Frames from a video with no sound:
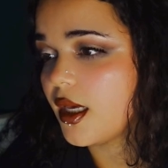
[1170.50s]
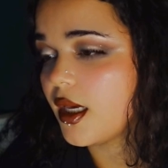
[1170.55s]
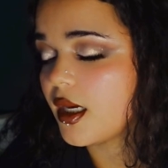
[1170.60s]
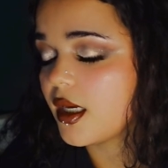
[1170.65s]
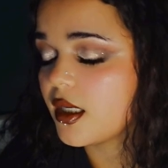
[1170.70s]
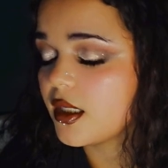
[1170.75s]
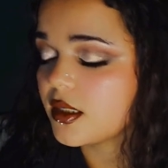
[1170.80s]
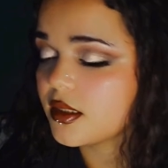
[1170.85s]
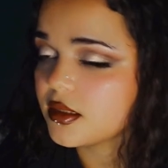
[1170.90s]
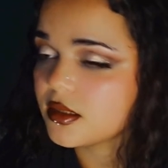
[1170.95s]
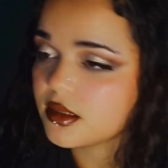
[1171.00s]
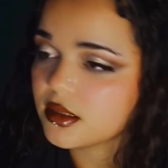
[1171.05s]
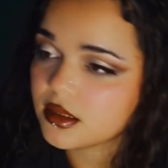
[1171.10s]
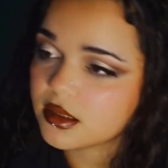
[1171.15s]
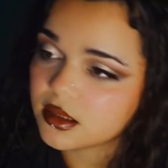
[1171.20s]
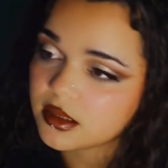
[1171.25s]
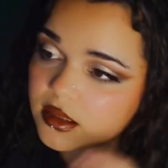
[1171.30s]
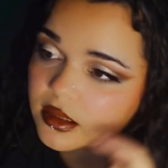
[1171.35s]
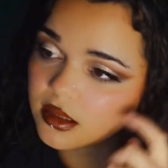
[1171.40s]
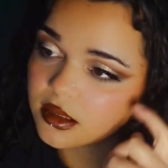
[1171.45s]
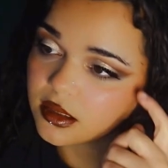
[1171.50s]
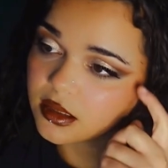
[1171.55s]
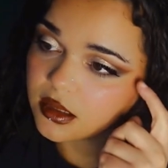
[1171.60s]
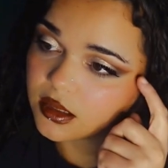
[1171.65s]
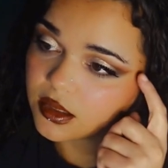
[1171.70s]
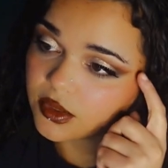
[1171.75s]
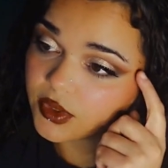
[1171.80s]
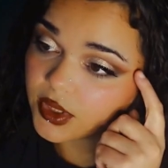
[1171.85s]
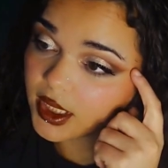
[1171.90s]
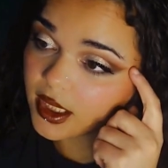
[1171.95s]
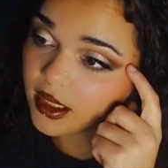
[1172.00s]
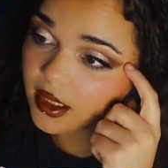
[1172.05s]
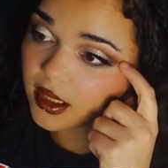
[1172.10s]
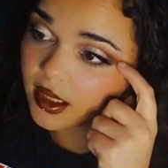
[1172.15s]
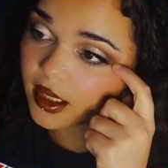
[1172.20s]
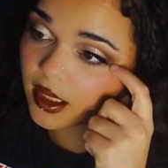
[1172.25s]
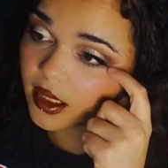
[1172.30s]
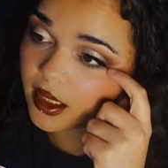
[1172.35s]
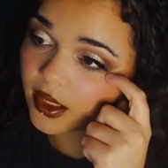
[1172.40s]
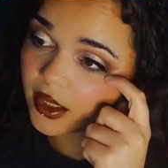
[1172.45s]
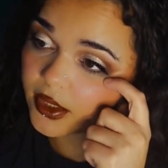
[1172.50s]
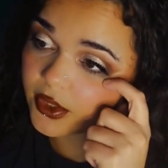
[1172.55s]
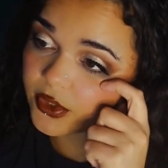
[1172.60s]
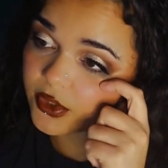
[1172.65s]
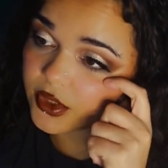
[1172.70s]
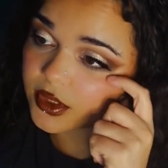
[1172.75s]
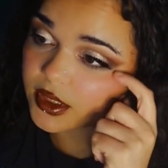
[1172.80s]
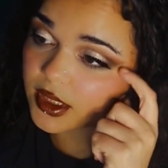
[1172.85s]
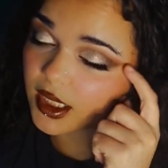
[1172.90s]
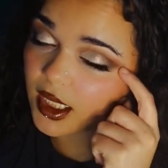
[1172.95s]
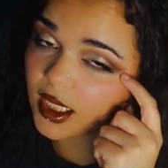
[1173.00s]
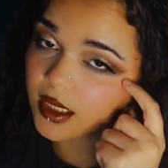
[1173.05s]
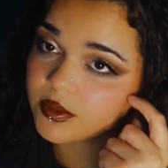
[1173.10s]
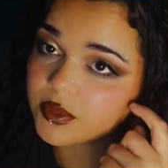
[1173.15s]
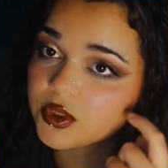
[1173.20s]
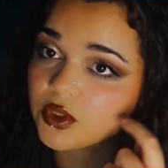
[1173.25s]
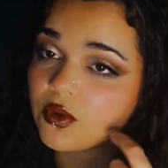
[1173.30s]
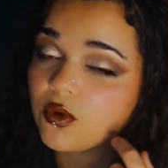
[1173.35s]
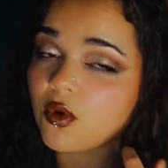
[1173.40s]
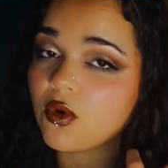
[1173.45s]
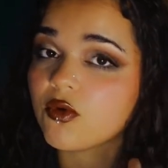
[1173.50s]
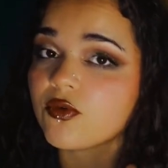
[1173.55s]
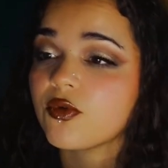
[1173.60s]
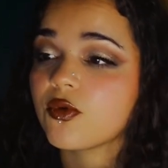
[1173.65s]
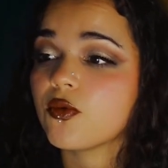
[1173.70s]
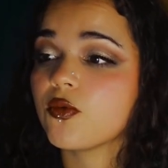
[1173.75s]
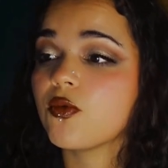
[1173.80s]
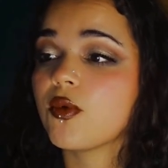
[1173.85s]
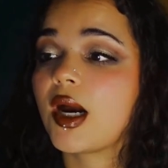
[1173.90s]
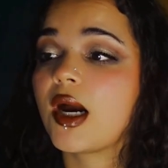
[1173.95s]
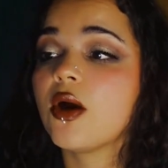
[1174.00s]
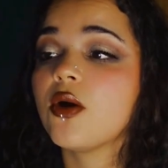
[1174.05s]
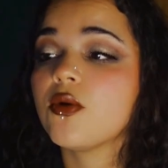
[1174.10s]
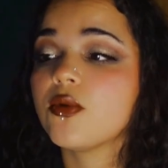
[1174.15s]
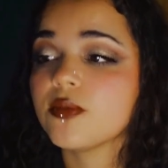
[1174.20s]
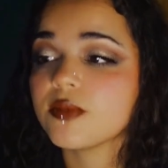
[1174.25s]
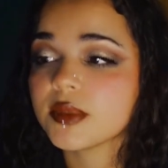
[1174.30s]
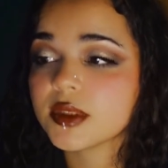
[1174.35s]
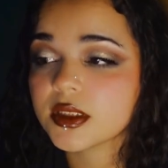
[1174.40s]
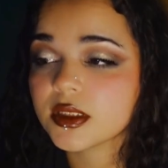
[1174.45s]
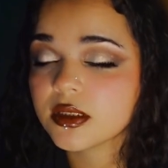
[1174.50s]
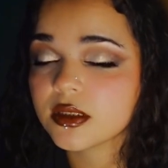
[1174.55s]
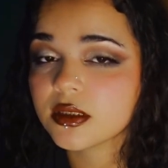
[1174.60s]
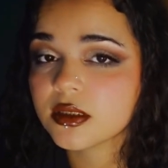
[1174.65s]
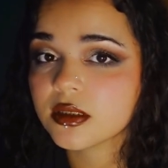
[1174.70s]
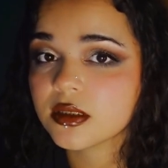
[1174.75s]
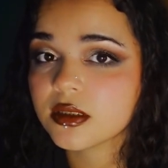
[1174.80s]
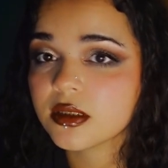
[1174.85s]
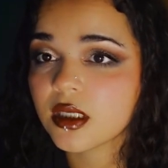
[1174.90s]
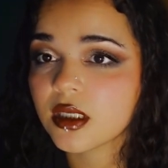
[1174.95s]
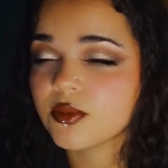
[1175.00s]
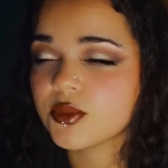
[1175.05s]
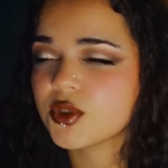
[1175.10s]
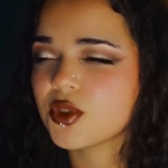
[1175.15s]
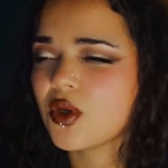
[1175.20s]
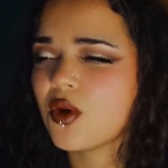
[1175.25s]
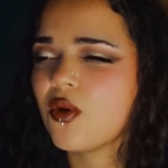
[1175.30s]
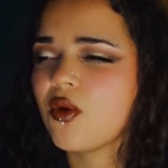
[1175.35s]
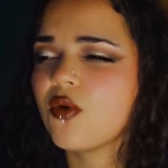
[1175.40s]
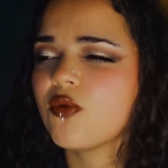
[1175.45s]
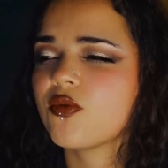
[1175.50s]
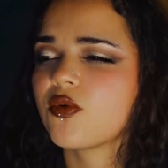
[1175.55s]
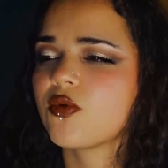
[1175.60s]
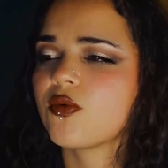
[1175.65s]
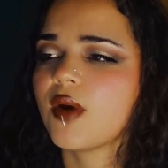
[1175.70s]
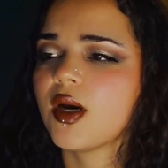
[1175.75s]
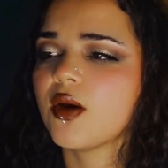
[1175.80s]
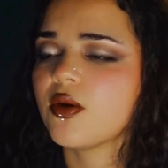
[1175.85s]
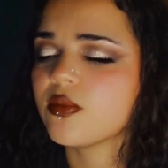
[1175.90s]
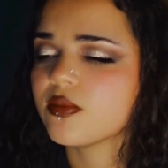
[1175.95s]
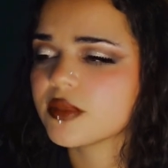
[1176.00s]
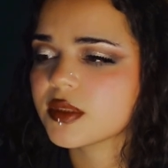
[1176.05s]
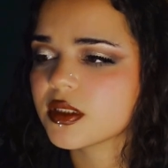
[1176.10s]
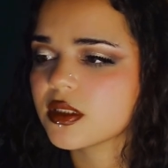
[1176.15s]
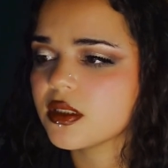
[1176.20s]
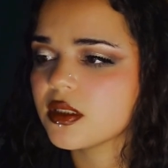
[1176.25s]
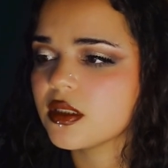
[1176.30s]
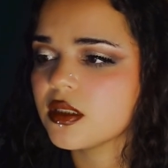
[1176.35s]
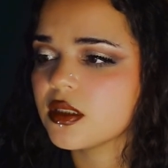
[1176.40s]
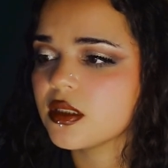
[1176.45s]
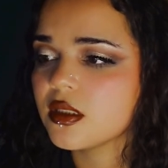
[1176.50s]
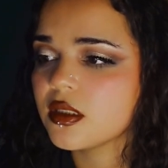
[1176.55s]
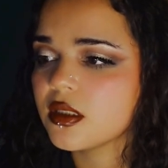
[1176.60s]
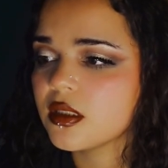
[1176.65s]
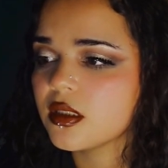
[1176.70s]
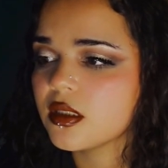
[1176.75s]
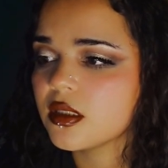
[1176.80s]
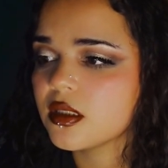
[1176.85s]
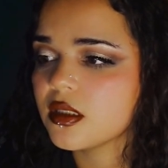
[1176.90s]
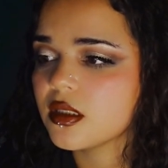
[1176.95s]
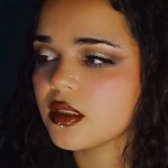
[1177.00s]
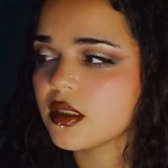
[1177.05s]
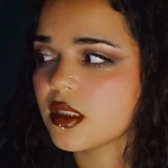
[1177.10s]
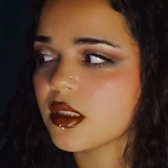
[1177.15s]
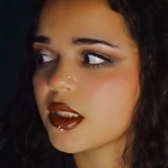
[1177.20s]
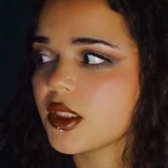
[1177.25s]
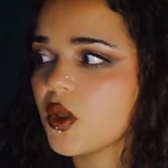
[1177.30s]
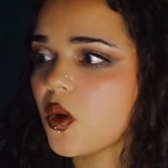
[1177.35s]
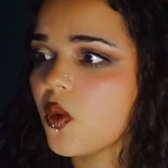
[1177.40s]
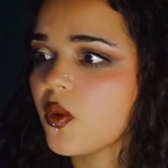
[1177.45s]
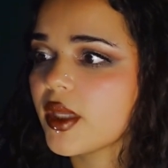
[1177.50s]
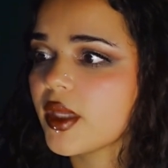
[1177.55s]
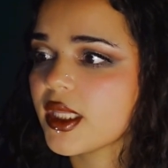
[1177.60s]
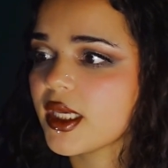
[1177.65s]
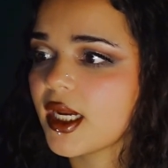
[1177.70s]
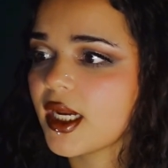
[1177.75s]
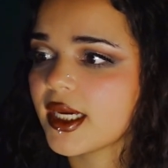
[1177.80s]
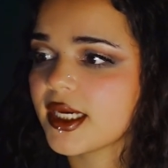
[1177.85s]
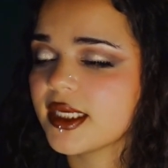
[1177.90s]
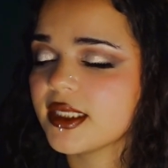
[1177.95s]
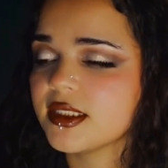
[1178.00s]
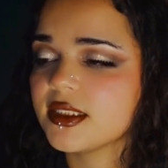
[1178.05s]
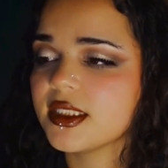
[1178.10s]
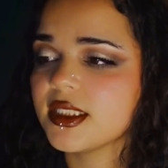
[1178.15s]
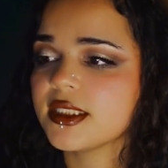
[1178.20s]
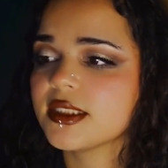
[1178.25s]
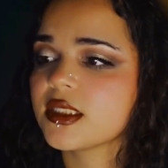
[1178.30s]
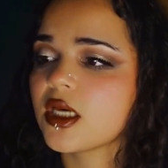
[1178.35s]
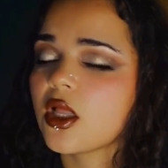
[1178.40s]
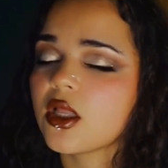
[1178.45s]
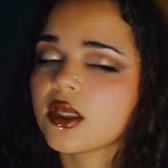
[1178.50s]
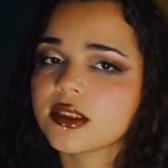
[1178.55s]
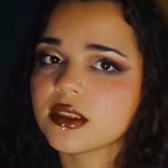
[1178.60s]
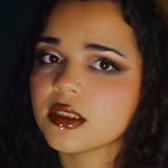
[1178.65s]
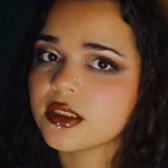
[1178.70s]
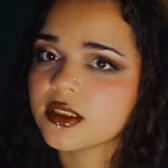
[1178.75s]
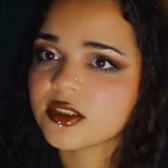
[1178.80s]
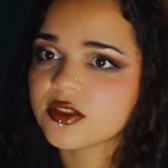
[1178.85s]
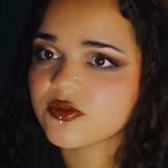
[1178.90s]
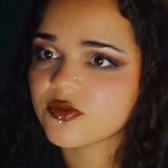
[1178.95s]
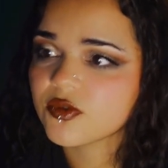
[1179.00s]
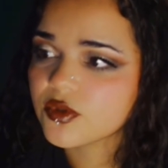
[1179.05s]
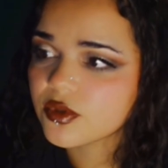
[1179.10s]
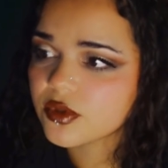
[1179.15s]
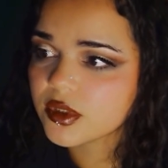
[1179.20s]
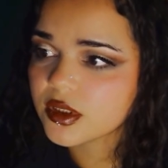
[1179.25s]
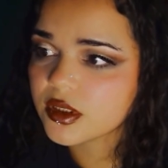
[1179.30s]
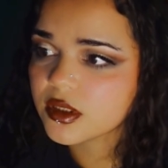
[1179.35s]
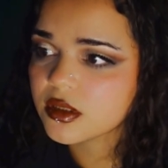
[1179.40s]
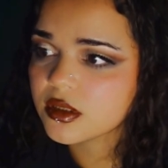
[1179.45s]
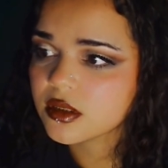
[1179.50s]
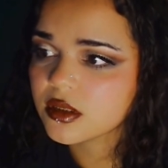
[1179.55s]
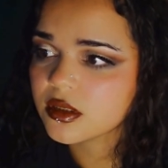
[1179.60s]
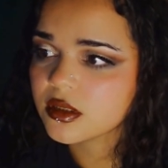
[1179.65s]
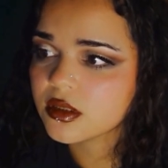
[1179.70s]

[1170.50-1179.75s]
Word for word: And you get there and you're just like, I'm so overwhelmed. I'm so overwhelmed that the only thing I can seek solace in is food.